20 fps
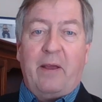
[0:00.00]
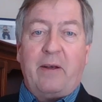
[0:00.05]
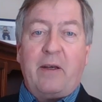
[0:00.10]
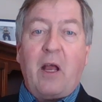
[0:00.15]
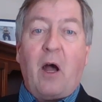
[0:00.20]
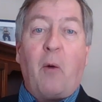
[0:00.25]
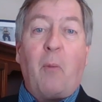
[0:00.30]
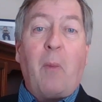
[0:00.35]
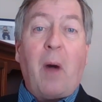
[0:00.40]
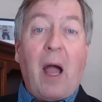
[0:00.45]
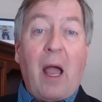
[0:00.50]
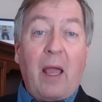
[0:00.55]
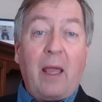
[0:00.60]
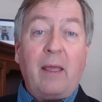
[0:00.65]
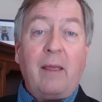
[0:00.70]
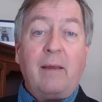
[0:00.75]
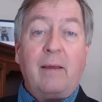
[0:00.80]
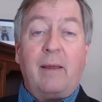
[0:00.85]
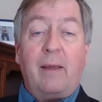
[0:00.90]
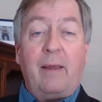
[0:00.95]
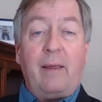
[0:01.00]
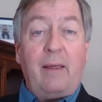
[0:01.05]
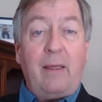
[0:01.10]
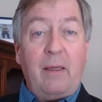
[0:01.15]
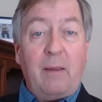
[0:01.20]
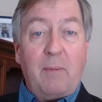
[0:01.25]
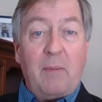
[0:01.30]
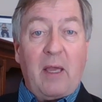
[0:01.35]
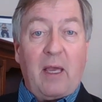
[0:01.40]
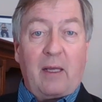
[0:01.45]
Now, my
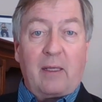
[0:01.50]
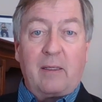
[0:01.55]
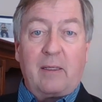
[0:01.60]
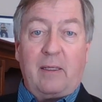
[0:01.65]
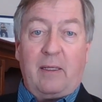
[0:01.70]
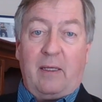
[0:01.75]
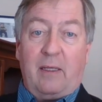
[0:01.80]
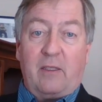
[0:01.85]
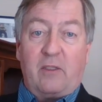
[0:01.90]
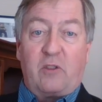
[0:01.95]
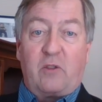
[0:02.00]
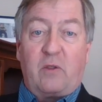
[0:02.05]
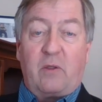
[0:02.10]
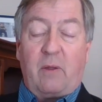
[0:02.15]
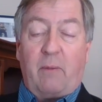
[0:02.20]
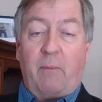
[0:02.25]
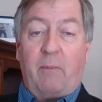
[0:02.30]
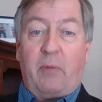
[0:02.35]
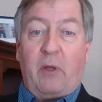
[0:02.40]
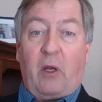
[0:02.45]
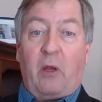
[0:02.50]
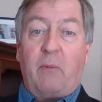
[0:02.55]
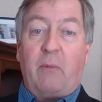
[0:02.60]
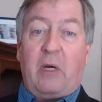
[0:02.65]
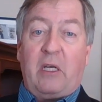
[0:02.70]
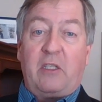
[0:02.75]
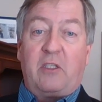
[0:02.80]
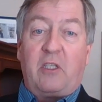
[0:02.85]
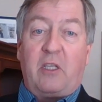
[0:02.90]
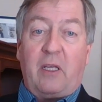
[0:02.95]
email is below
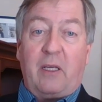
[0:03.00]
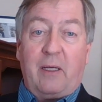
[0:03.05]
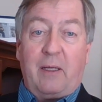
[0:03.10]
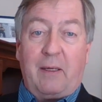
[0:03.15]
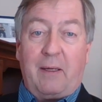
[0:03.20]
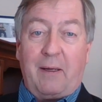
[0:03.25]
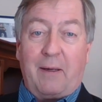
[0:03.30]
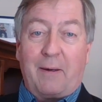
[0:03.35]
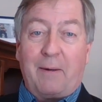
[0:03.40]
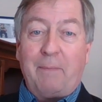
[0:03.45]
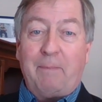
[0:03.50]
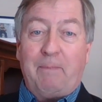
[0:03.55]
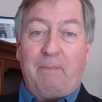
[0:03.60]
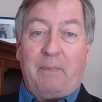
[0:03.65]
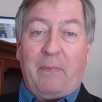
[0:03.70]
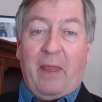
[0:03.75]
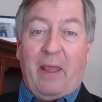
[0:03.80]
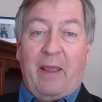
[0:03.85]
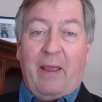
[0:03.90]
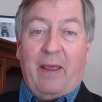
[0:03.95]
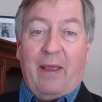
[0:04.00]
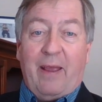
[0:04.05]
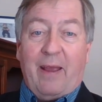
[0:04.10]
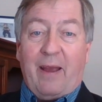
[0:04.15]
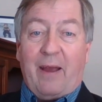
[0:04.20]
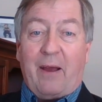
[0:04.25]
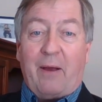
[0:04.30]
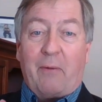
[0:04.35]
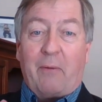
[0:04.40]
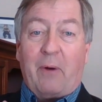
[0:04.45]
my chin here,
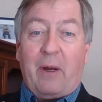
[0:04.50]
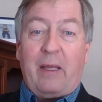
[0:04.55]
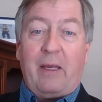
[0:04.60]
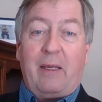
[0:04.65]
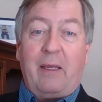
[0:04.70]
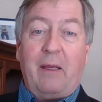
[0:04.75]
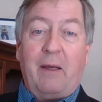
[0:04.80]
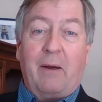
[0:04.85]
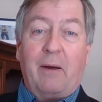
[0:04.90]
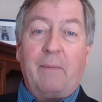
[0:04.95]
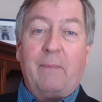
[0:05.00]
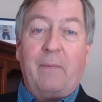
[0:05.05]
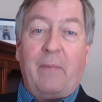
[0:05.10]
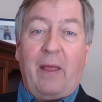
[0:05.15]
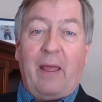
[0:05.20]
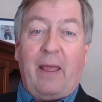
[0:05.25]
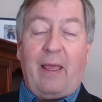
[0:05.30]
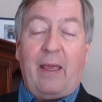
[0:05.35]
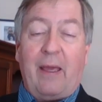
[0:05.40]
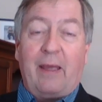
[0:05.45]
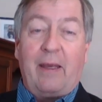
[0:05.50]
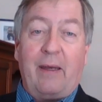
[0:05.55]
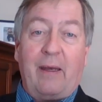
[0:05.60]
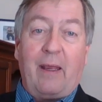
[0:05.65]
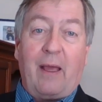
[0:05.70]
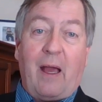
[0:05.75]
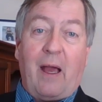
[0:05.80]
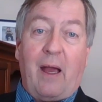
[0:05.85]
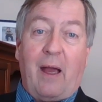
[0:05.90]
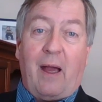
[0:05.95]
right here, and
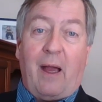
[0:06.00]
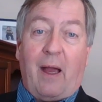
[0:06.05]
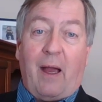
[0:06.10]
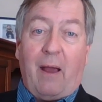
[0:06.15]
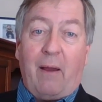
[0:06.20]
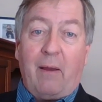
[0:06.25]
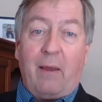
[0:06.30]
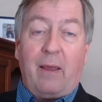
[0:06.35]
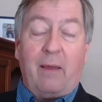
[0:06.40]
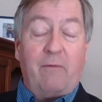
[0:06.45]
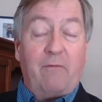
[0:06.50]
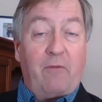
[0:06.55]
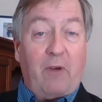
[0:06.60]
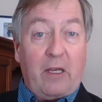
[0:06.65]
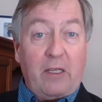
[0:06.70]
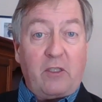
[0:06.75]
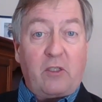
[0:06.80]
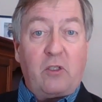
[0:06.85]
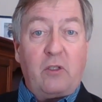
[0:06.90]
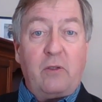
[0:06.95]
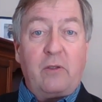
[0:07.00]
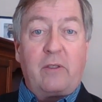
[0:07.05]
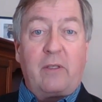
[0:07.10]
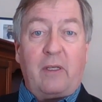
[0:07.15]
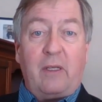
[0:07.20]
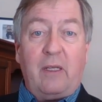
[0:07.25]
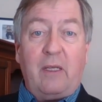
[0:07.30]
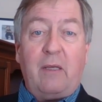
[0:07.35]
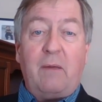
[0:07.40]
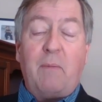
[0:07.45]
I invite you
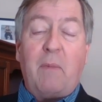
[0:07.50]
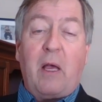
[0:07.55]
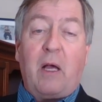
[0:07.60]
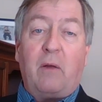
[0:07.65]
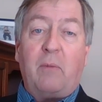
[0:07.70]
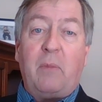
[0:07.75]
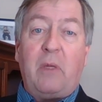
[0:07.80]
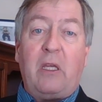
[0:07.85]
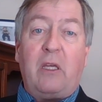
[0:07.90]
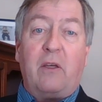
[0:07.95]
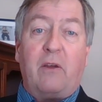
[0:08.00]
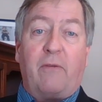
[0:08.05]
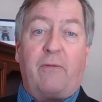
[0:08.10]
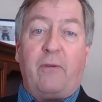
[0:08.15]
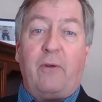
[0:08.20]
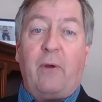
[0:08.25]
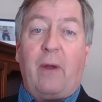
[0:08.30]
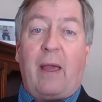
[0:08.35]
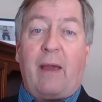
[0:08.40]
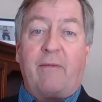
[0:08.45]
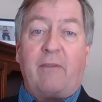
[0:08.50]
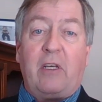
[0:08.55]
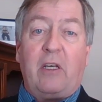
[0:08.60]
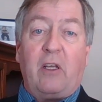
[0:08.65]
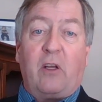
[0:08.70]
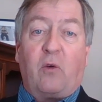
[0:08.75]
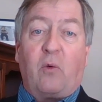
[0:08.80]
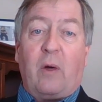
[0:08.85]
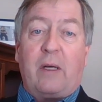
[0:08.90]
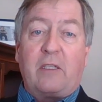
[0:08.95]
to email me if you have
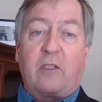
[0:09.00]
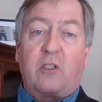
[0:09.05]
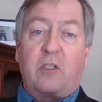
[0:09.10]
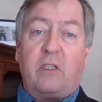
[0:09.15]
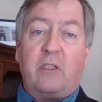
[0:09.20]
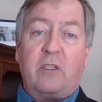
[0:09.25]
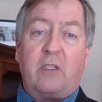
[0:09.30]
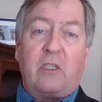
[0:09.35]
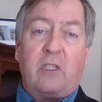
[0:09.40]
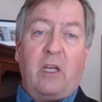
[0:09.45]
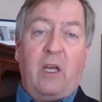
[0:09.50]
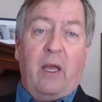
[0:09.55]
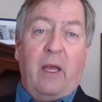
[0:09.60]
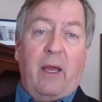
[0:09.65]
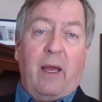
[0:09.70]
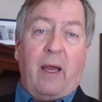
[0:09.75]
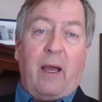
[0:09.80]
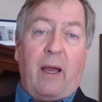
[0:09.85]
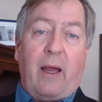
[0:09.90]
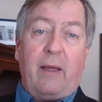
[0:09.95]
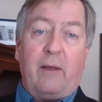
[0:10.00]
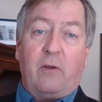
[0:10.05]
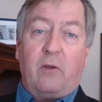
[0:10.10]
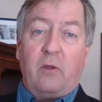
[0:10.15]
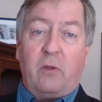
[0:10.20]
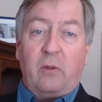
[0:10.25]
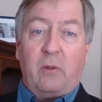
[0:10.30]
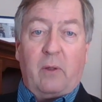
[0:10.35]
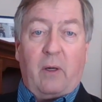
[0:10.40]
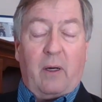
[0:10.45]
any questions. I
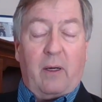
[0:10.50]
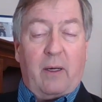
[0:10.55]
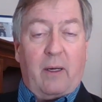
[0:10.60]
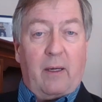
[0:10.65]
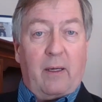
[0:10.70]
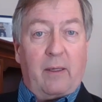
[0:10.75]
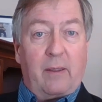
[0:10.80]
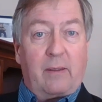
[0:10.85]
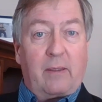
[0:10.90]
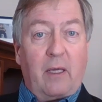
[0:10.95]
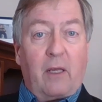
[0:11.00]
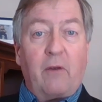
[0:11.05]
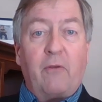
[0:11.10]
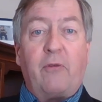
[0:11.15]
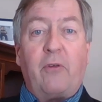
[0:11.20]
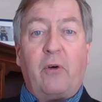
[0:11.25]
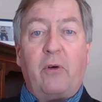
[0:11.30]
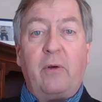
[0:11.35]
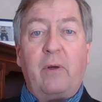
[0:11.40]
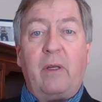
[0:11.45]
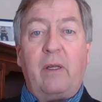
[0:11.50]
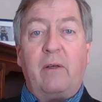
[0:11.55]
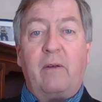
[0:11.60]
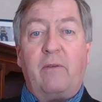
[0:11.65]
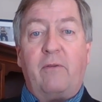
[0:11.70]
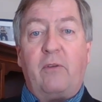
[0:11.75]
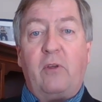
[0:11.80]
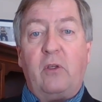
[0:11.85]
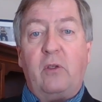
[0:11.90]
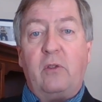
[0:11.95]
do telephone
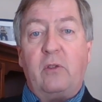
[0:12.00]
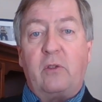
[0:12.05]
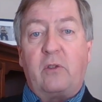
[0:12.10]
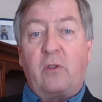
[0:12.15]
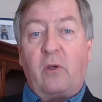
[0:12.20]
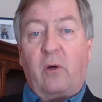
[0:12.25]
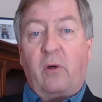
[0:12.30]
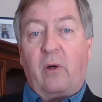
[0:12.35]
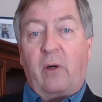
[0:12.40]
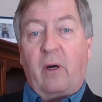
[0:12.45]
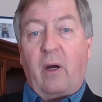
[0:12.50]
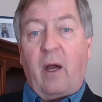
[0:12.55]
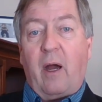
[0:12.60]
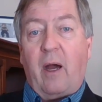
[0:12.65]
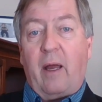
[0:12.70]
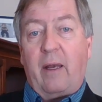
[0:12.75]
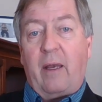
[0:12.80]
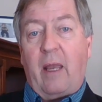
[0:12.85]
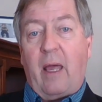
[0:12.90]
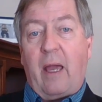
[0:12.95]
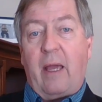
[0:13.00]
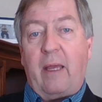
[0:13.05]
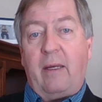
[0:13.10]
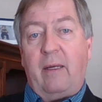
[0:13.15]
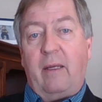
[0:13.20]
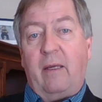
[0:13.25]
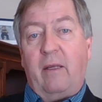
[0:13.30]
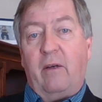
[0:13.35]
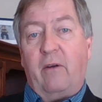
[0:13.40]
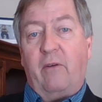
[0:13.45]
interviews or online
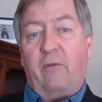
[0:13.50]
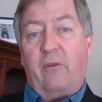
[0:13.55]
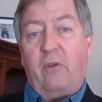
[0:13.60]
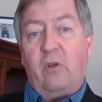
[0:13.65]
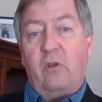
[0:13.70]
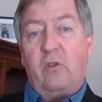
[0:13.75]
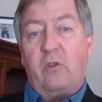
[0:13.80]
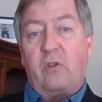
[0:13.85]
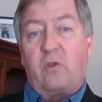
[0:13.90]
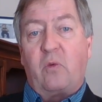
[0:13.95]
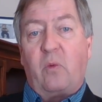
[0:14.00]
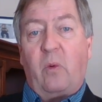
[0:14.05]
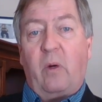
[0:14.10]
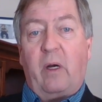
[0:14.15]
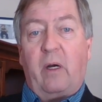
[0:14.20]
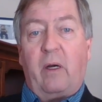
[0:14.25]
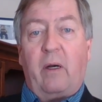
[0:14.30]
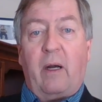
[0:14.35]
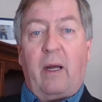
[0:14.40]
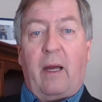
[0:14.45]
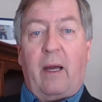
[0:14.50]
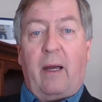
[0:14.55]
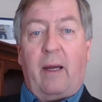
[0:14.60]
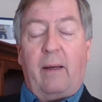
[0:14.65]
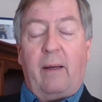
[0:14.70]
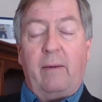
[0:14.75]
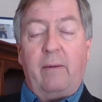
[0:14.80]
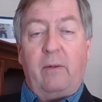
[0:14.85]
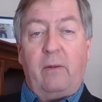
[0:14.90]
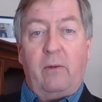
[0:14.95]
interviews where
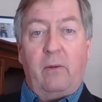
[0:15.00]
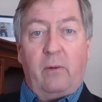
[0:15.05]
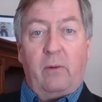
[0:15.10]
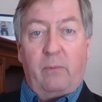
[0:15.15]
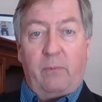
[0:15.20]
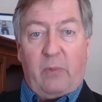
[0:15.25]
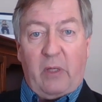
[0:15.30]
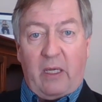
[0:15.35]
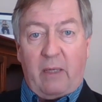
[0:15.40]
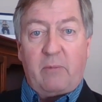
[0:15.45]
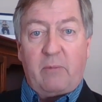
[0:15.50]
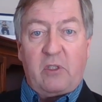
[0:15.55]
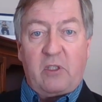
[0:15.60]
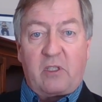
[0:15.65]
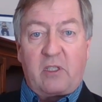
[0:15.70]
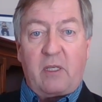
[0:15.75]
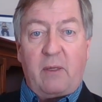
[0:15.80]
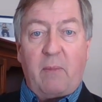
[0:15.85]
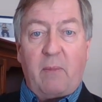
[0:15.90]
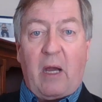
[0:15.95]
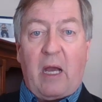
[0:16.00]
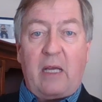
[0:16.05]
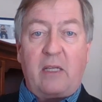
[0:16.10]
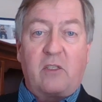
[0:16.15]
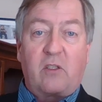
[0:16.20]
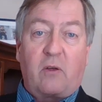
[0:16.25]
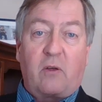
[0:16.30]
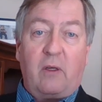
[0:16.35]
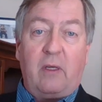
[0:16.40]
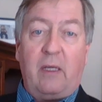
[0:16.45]
you'll be able to see my
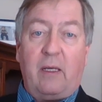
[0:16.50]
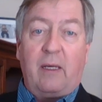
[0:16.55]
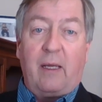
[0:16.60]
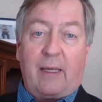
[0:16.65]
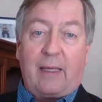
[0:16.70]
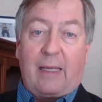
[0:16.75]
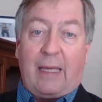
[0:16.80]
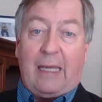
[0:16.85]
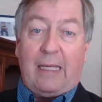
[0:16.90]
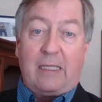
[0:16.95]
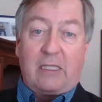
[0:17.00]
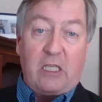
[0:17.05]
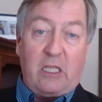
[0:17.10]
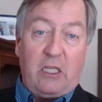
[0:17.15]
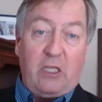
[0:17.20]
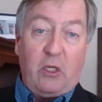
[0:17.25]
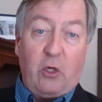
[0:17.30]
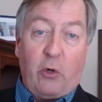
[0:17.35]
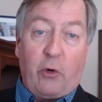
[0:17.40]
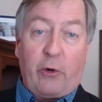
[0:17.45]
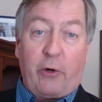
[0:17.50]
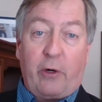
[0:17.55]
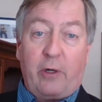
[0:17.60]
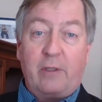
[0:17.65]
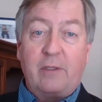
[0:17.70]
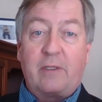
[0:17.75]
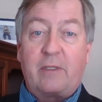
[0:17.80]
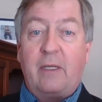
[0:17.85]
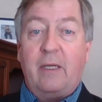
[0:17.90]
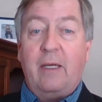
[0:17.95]
screen. I can't see
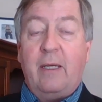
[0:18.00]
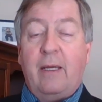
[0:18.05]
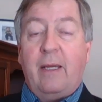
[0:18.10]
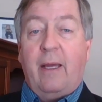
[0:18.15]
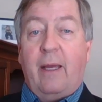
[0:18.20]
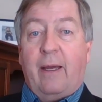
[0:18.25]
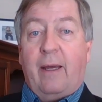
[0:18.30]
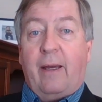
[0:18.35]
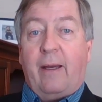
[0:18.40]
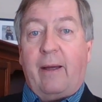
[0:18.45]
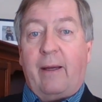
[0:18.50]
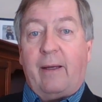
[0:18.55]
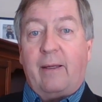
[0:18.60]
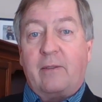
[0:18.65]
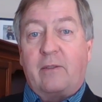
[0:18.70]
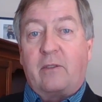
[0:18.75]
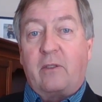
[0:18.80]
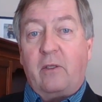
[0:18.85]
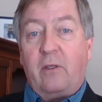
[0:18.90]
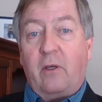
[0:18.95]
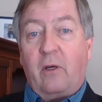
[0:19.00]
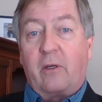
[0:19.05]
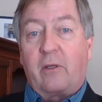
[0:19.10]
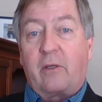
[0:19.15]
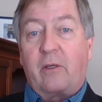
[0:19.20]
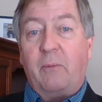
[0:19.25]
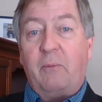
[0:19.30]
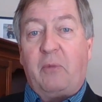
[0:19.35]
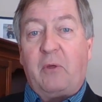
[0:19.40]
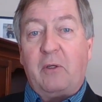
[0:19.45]
yours. So your
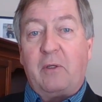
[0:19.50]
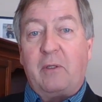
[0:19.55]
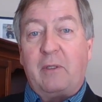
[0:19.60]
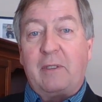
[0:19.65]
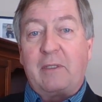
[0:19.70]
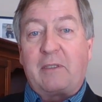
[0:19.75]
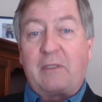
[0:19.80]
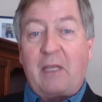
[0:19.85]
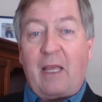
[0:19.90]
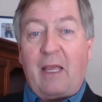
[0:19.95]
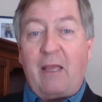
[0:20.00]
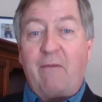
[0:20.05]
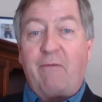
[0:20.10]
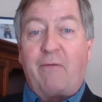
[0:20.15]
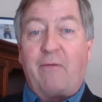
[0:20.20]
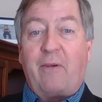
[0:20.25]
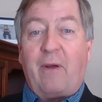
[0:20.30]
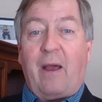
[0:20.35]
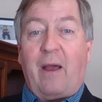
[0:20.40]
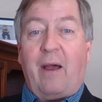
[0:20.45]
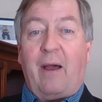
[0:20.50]
computer is safe.